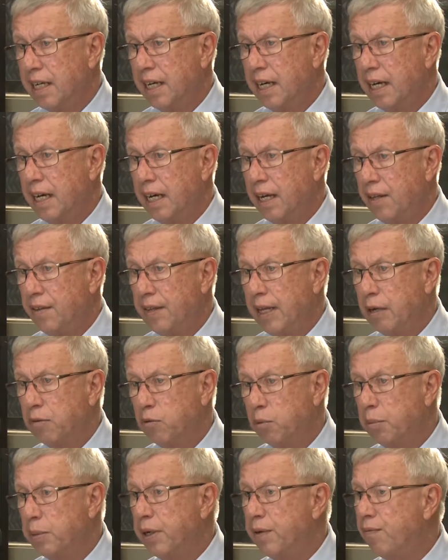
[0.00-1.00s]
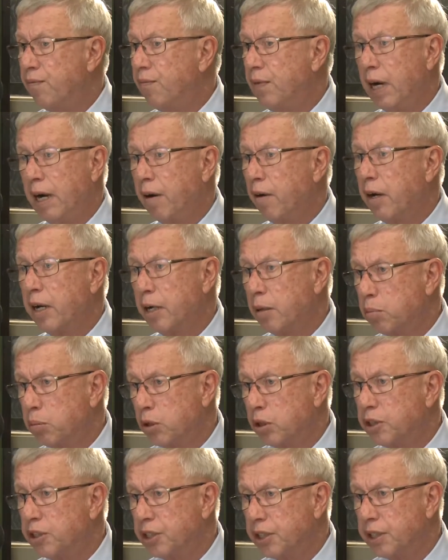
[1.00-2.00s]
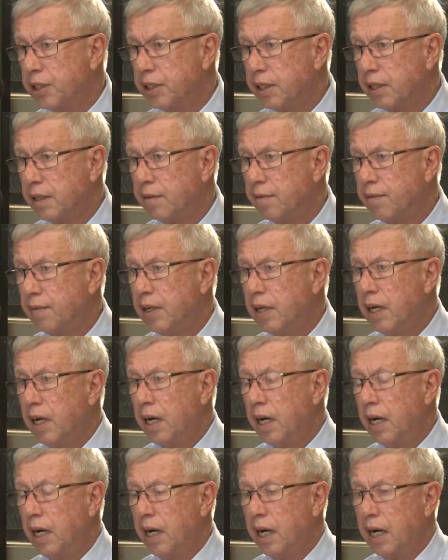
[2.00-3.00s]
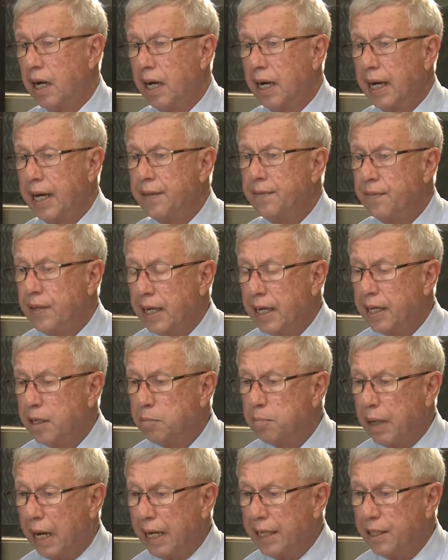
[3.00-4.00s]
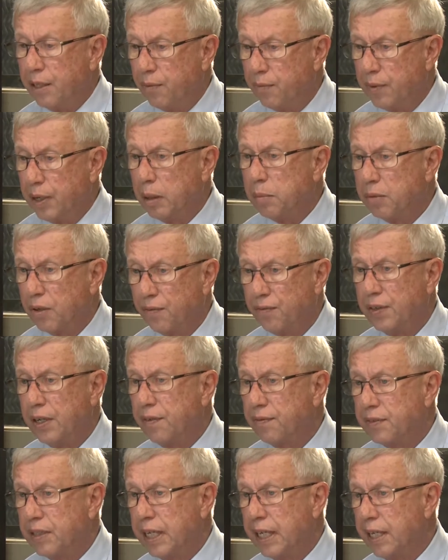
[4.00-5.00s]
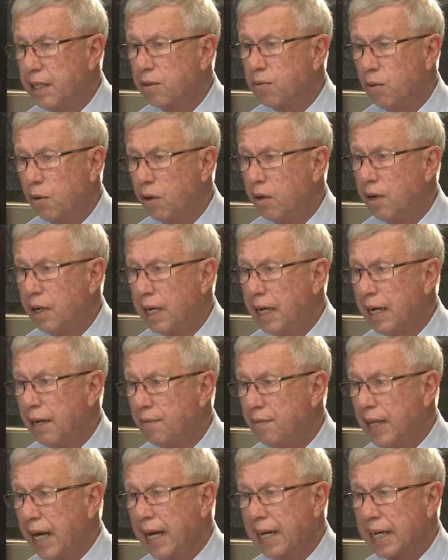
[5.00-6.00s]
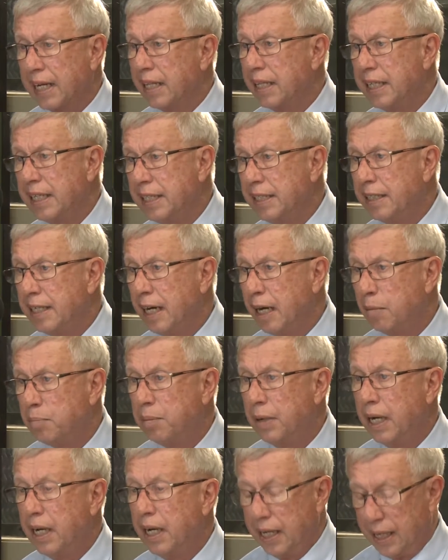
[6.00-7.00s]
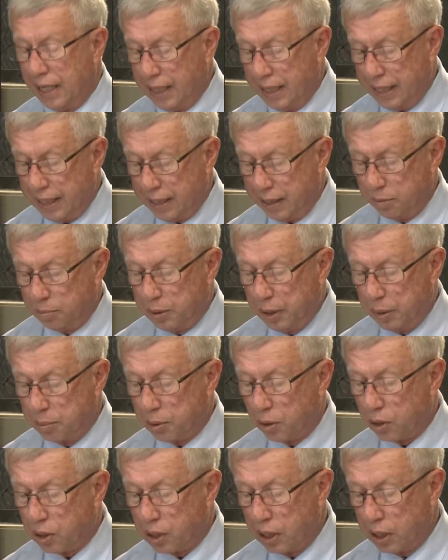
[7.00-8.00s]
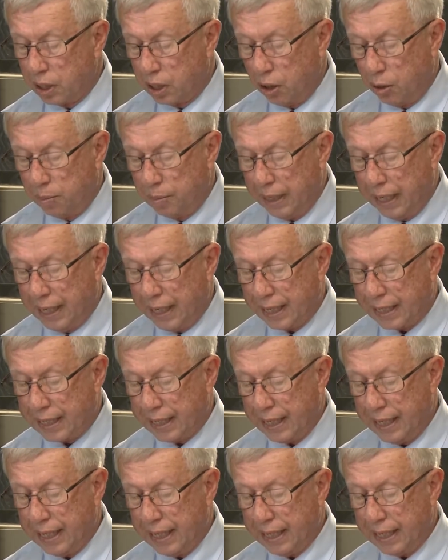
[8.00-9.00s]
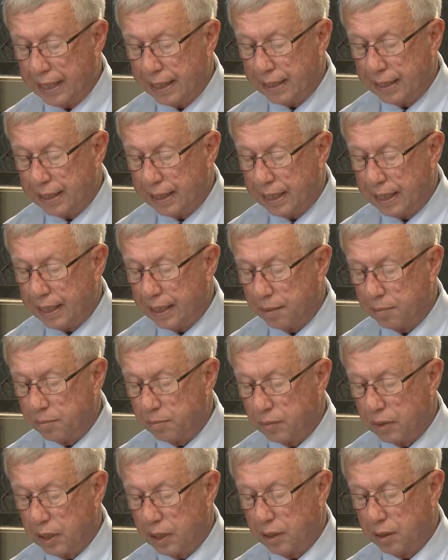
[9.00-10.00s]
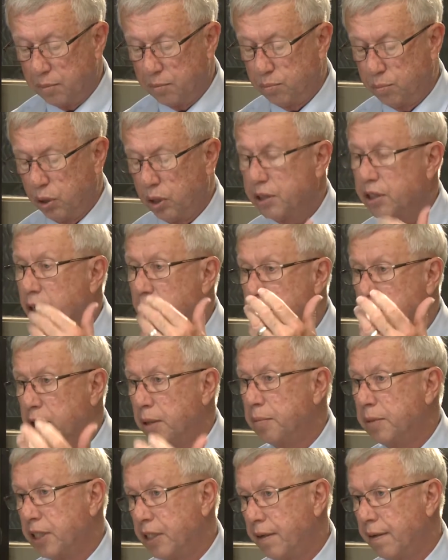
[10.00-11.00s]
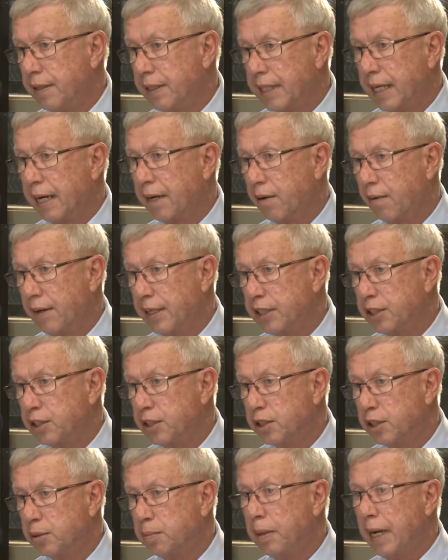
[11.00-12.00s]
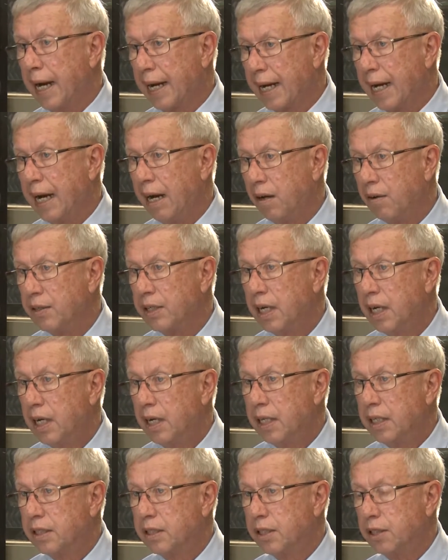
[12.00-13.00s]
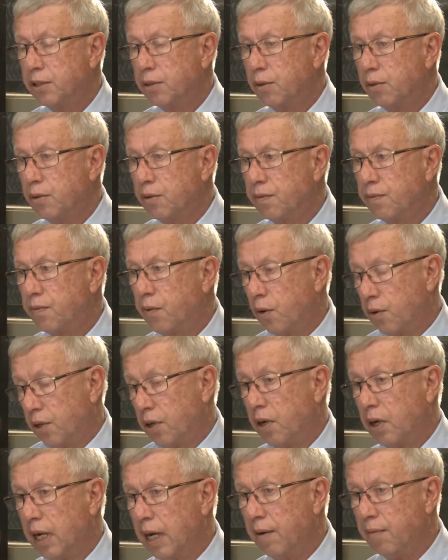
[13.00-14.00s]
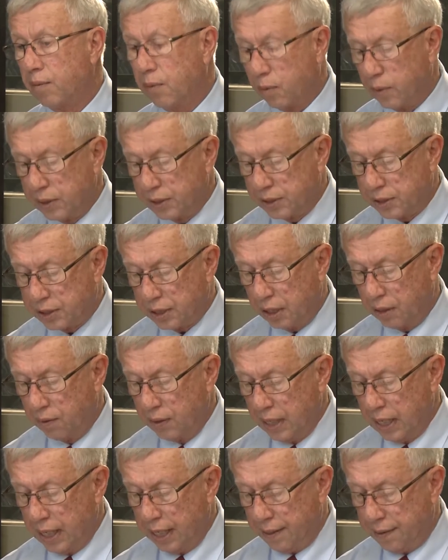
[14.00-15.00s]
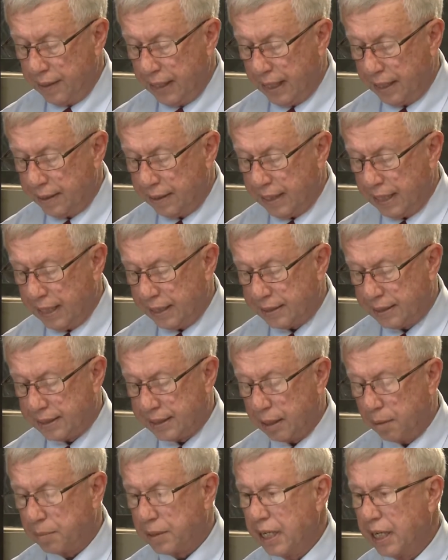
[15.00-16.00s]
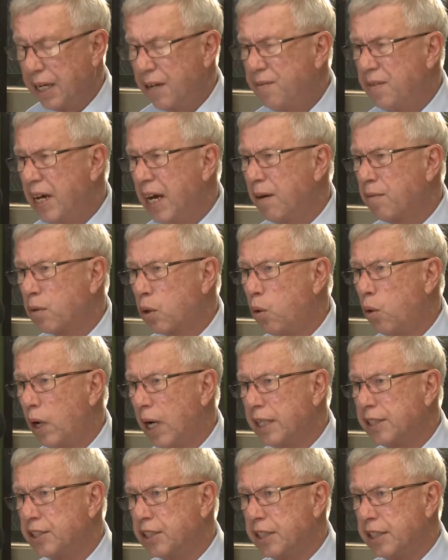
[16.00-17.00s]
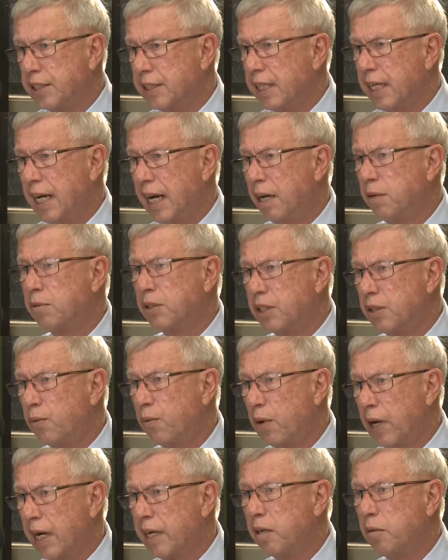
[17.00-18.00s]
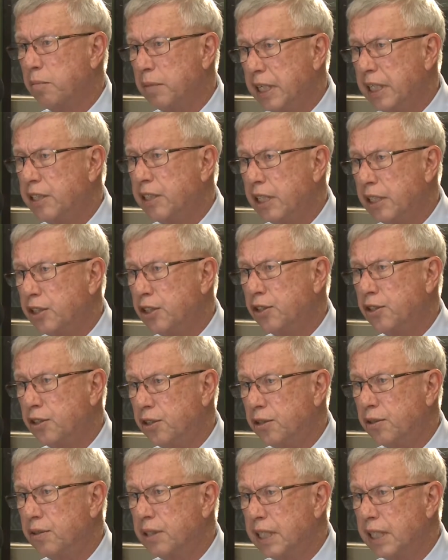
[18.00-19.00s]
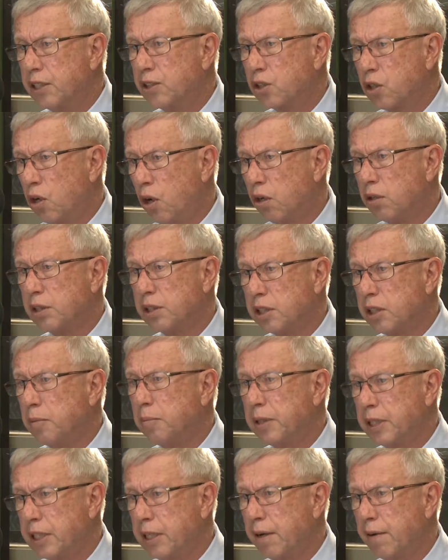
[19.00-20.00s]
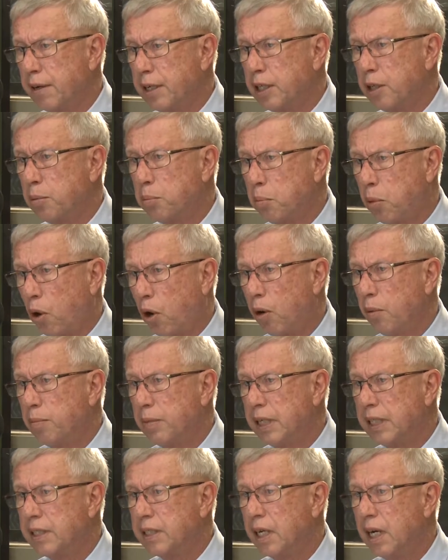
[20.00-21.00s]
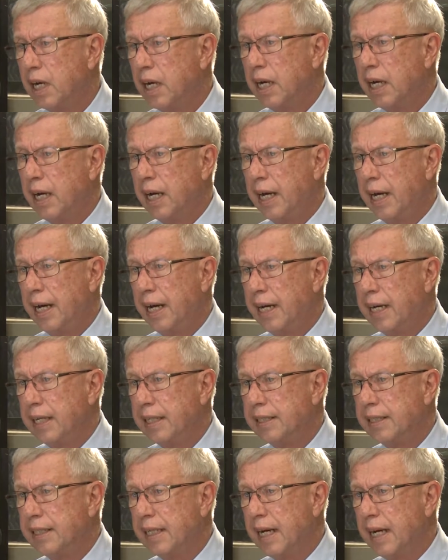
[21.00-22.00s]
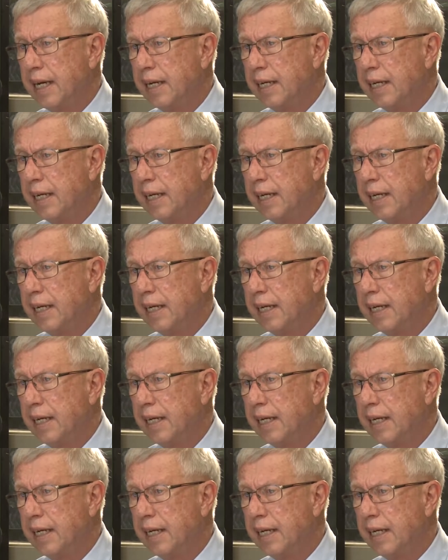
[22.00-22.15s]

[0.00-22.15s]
uh, that would be very appreciative uh, and then by November 15th, we'll have that cleaned up and people can go back and um, uh, put their cemetery decorations back out okay. To, for their loved ones. So that that's something. If you have questions, and I would recommend that you do this, call the cemetery department and uh,